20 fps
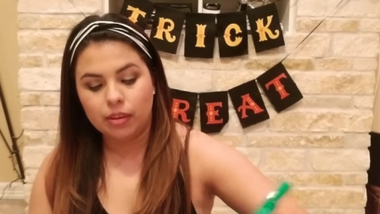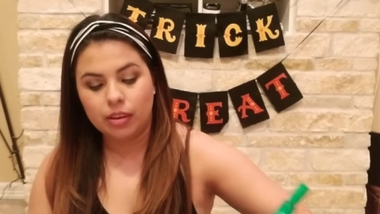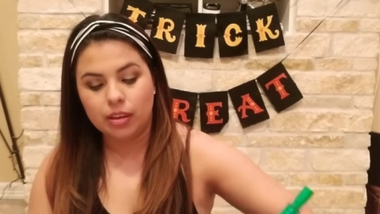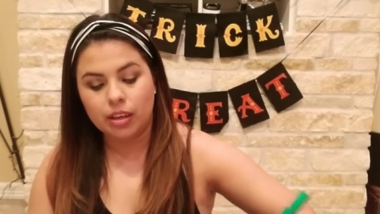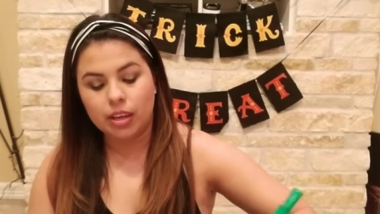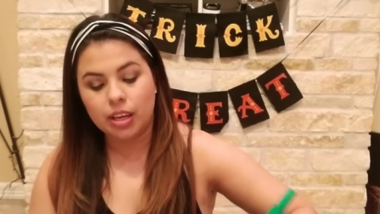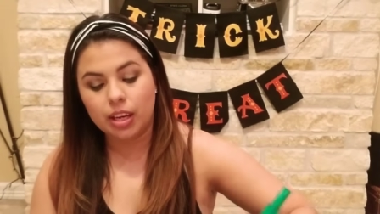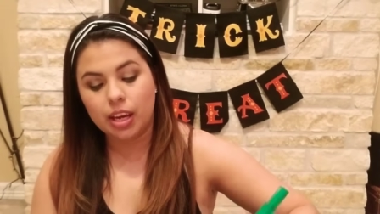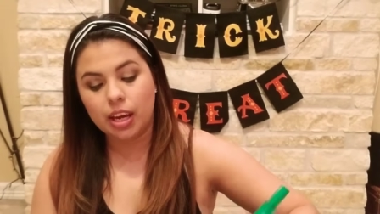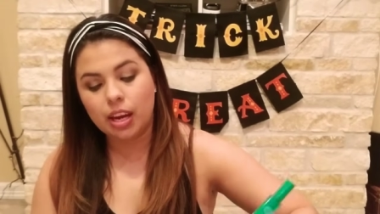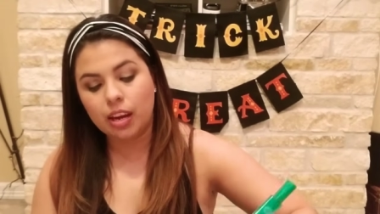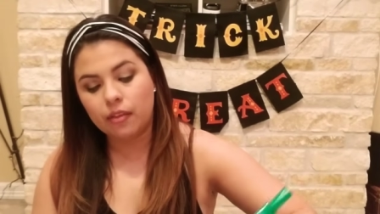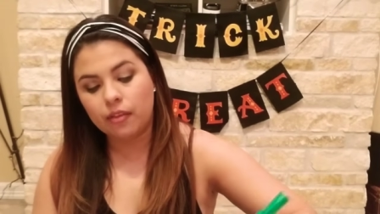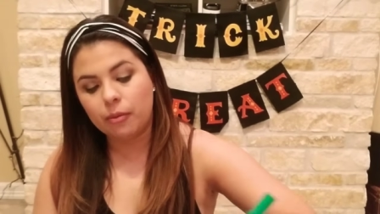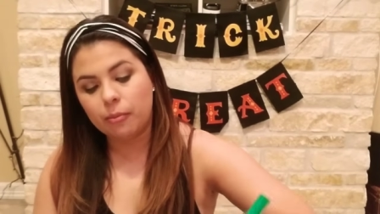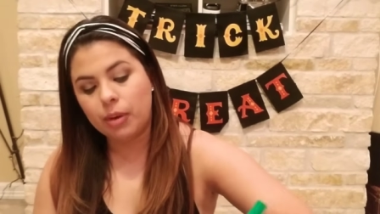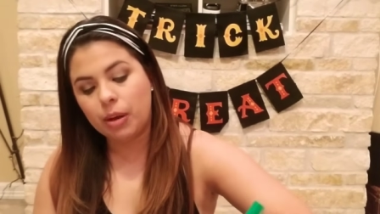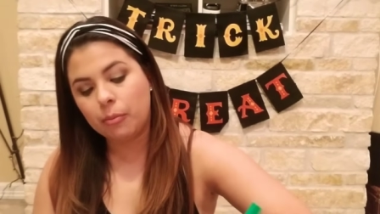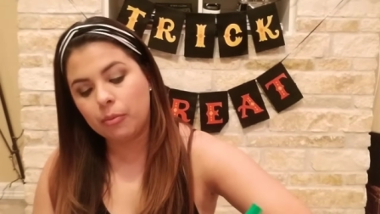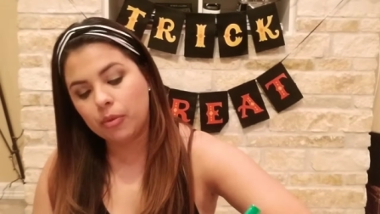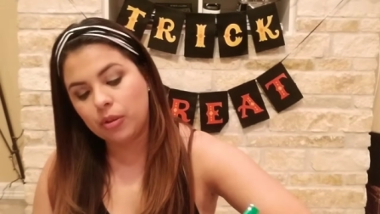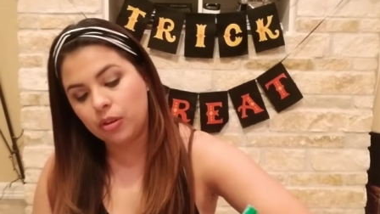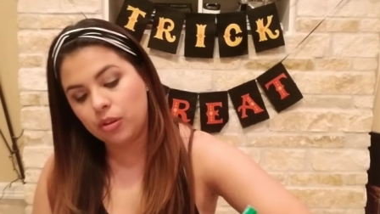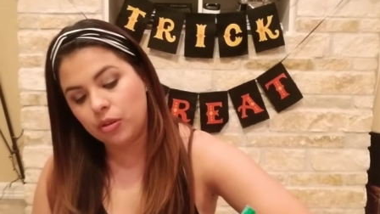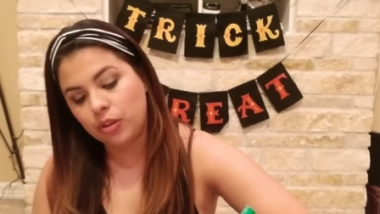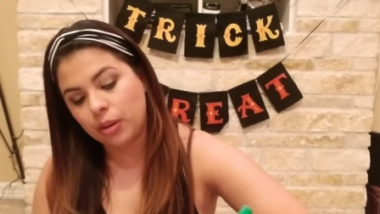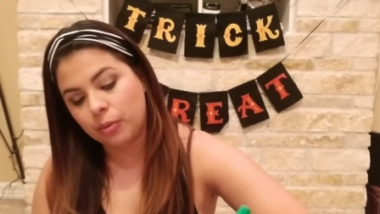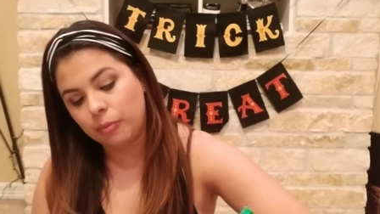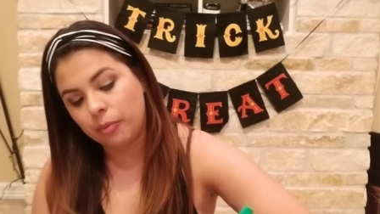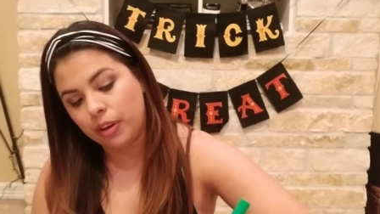Again, remember, you
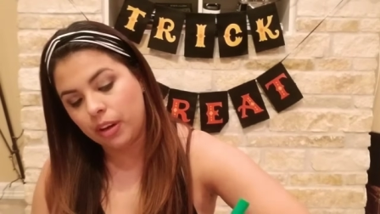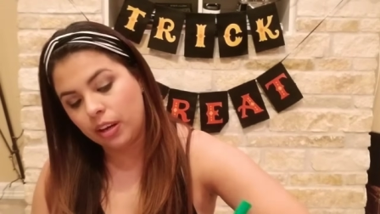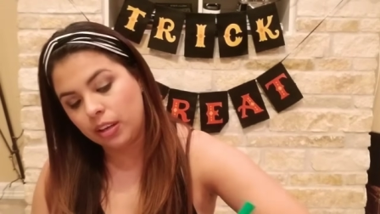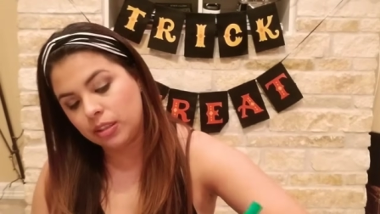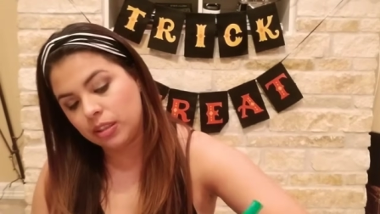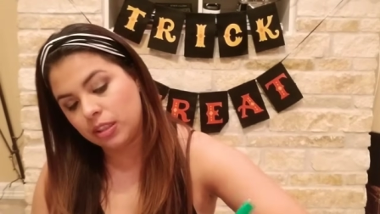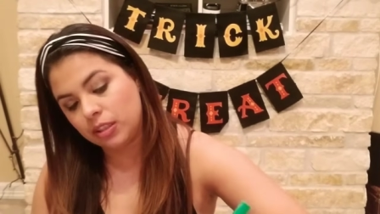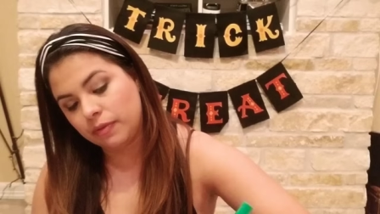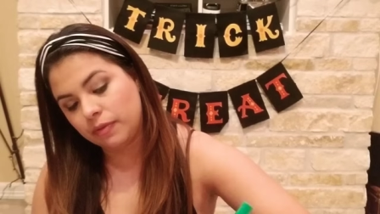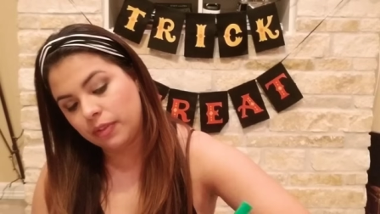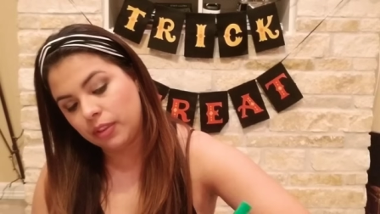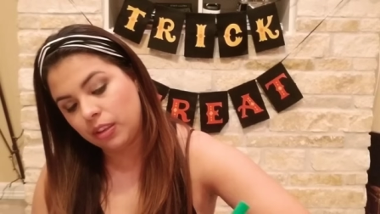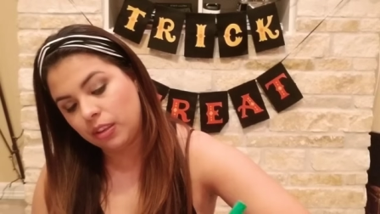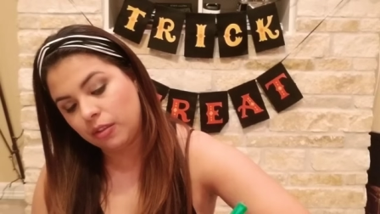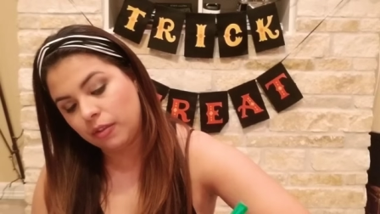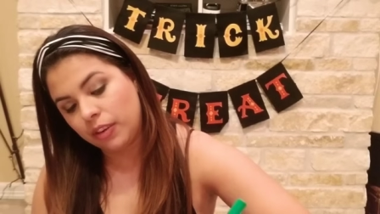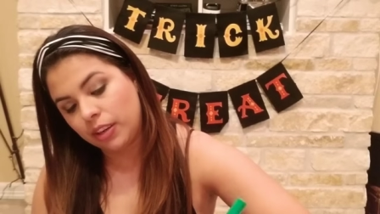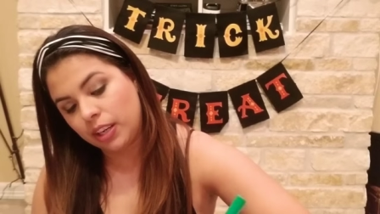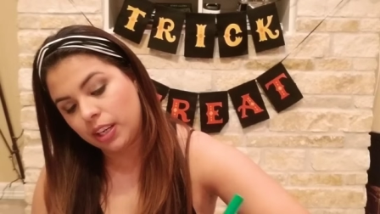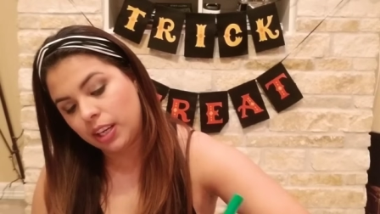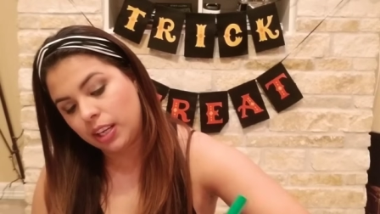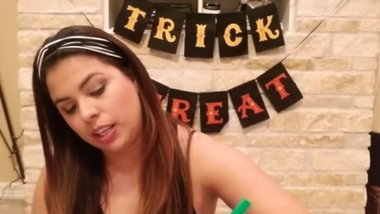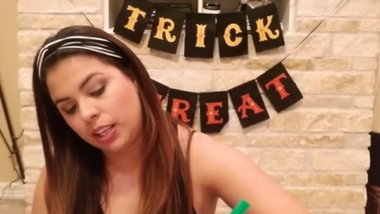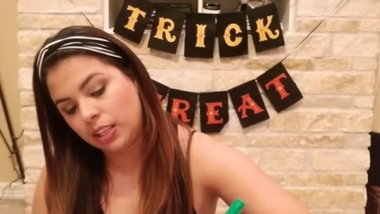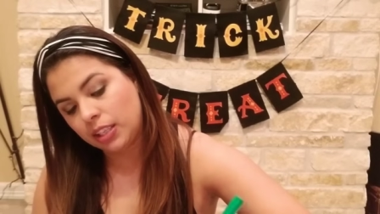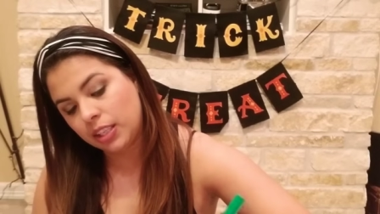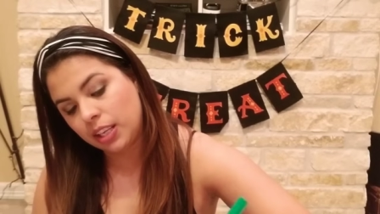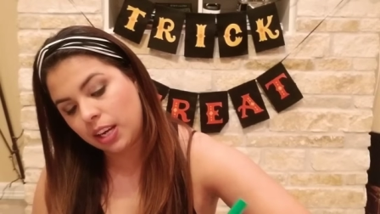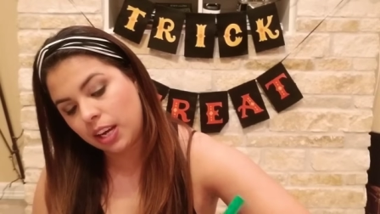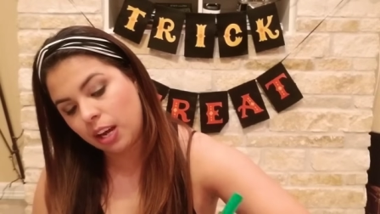can pause this video at any
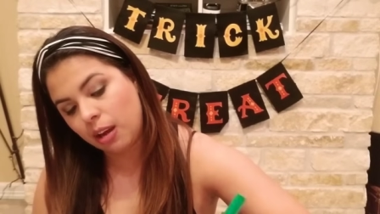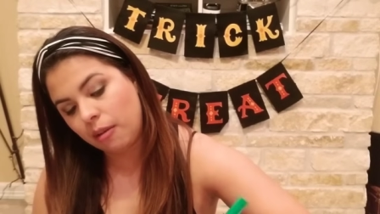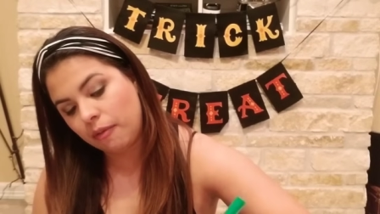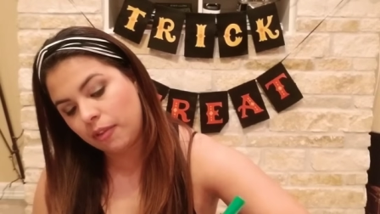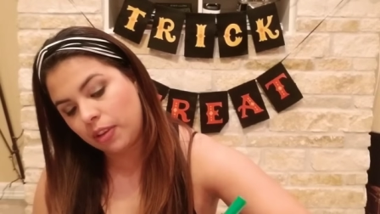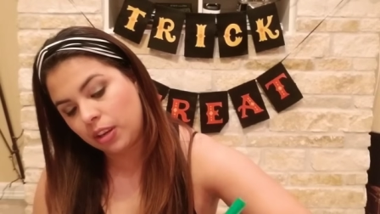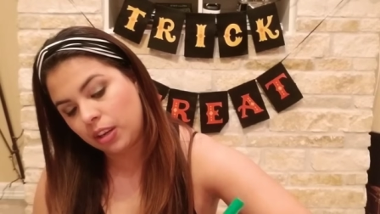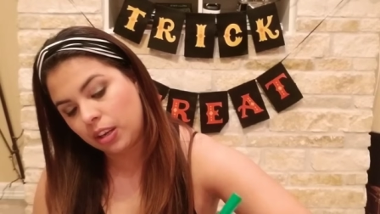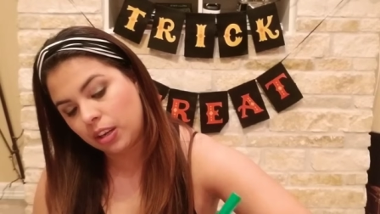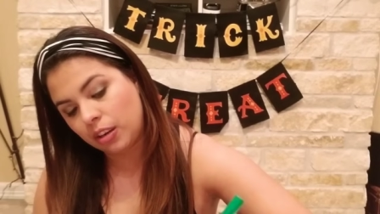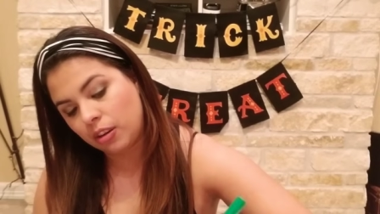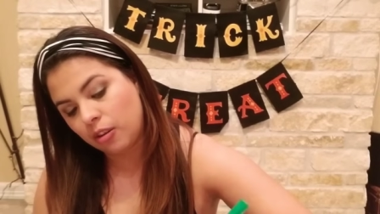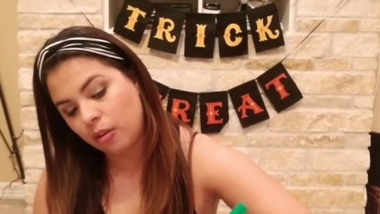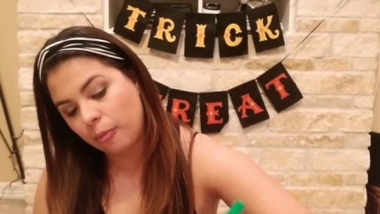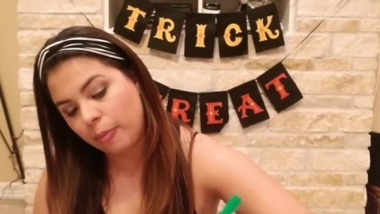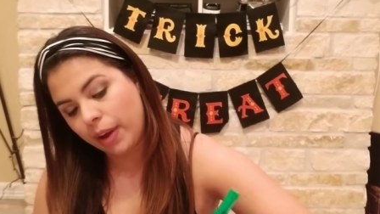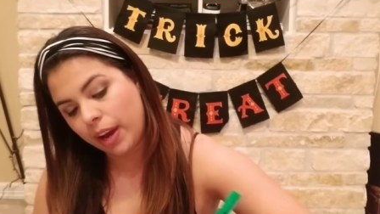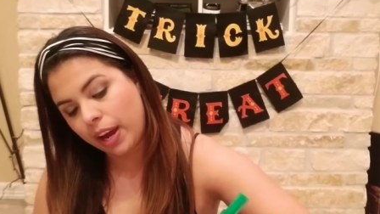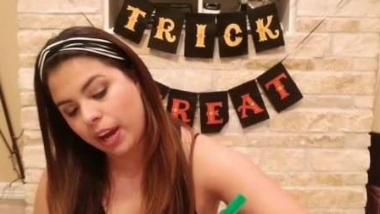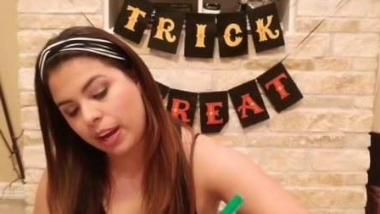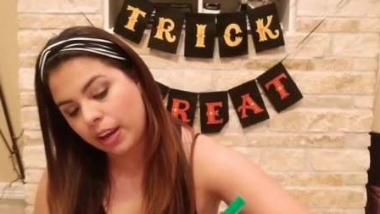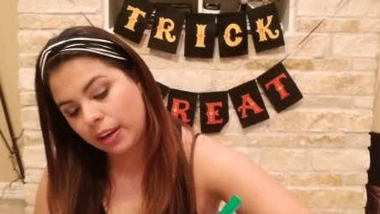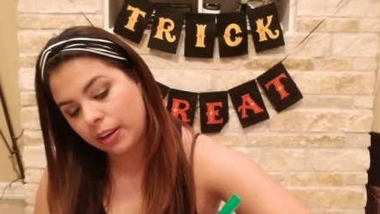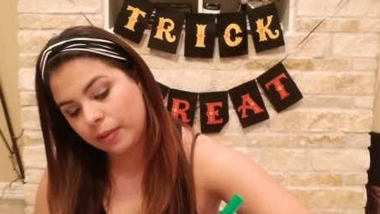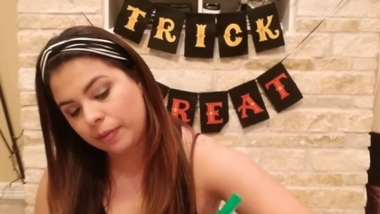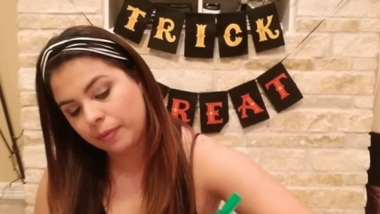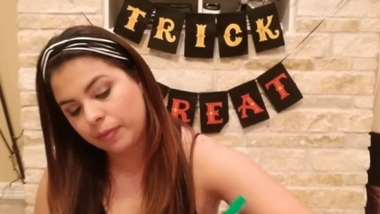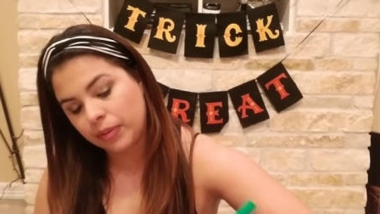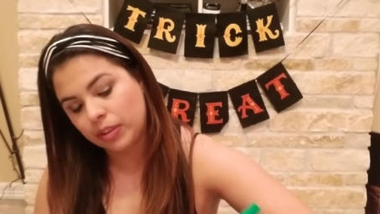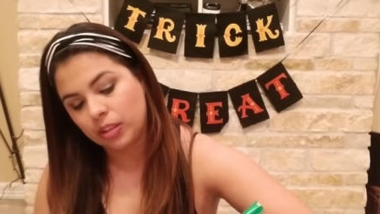time. If you need to go back,
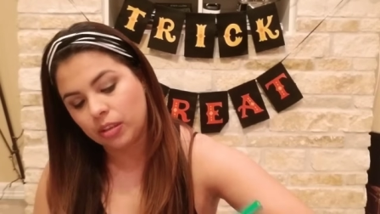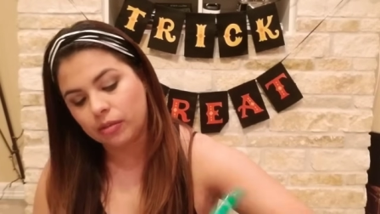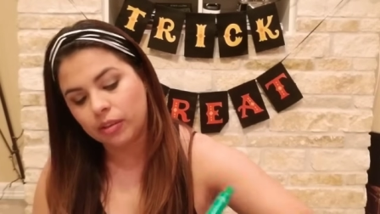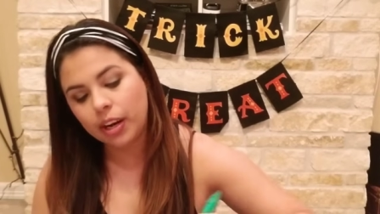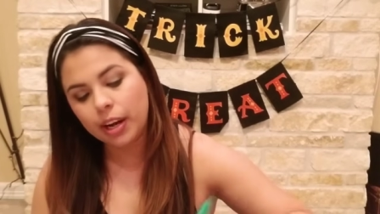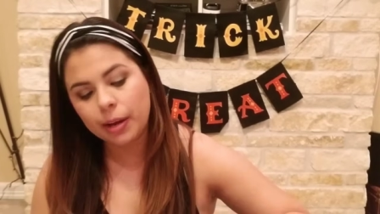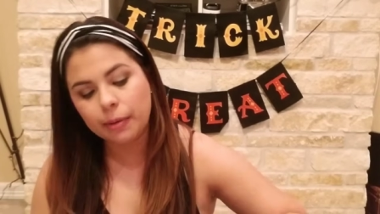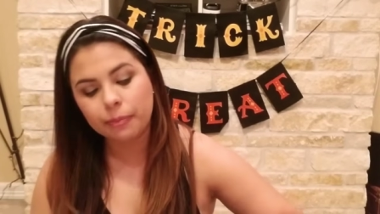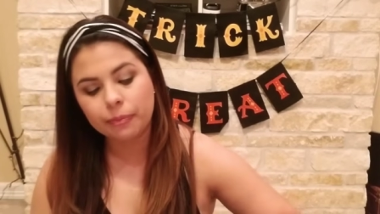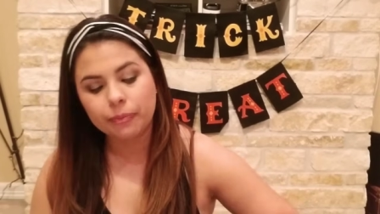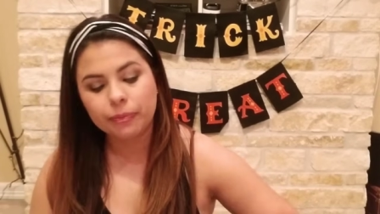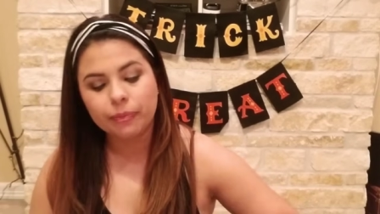it's all right.